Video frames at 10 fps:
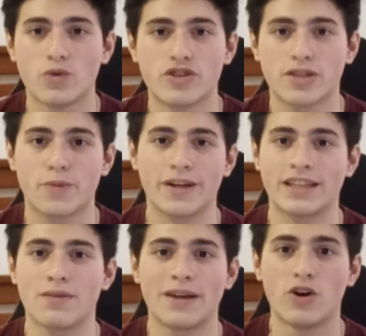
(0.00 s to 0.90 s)
it would just
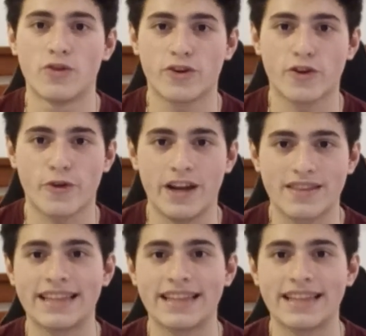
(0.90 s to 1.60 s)
bring down my overall grade.